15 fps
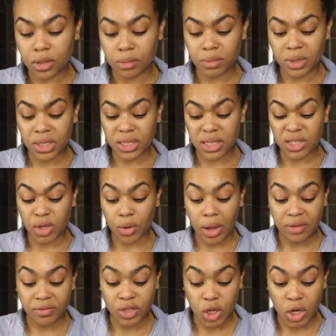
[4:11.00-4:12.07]
And because I don't
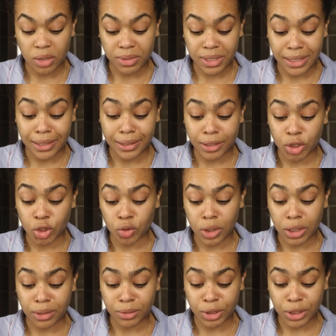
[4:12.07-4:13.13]
have time to let it dry,
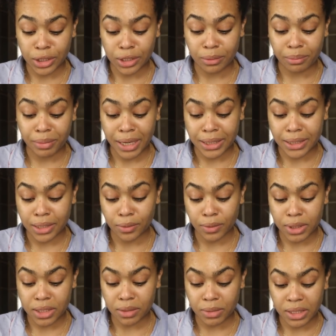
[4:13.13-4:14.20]
I'm just gonna pat it
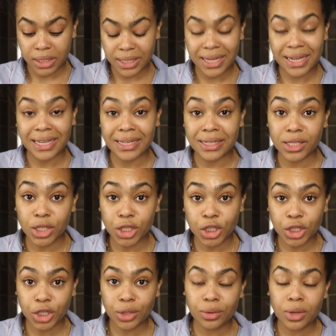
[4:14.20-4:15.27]
with some of this clean
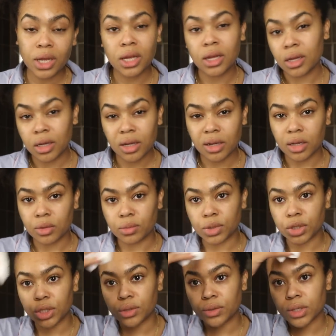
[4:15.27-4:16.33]
tissue. I
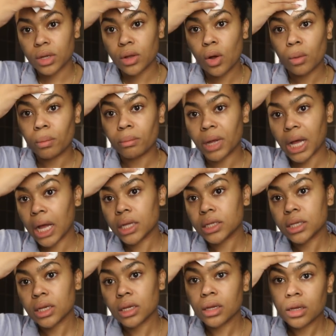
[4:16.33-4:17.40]
would use a cotton pad
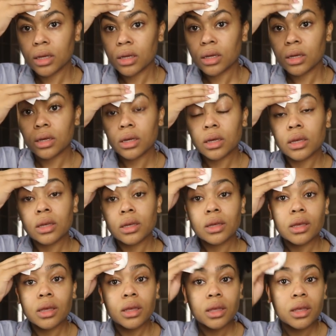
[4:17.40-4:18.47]

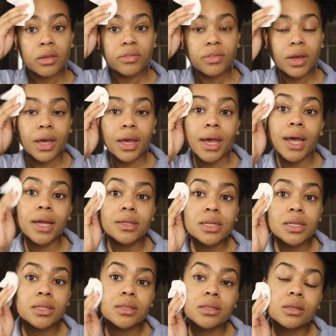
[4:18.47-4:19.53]
if I had
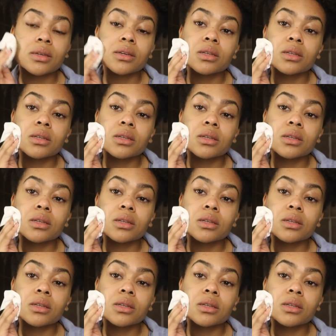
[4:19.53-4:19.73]
it